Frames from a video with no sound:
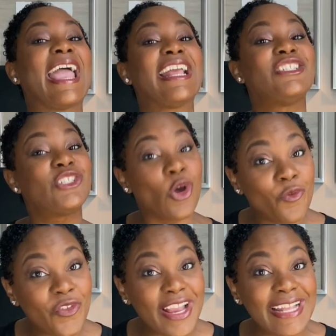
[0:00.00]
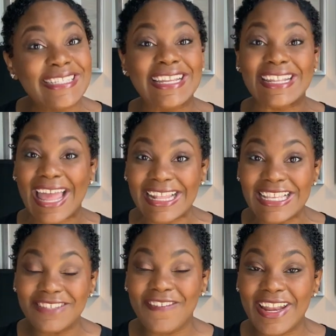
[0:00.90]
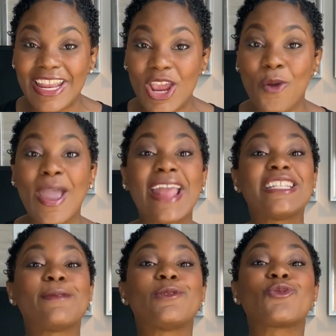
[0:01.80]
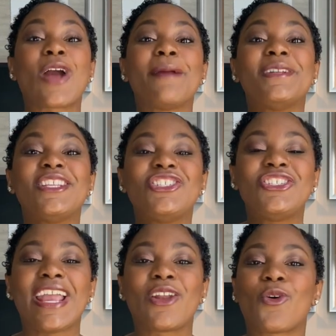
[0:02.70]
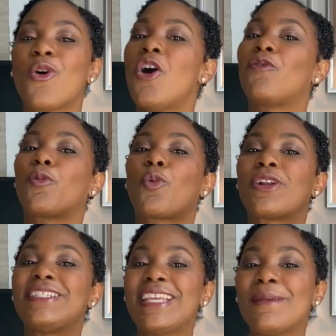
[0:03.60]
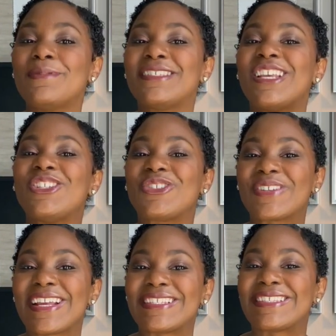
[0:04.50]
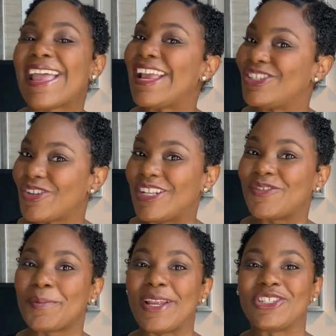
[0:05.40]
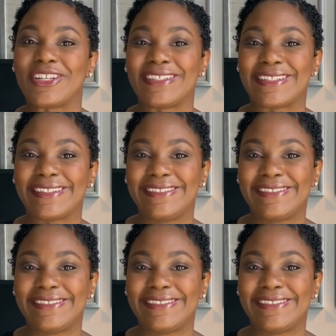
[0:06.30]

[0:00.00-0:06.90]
And don't forget to like this video and subscribe to this channel for more tips, tricks, and transformations.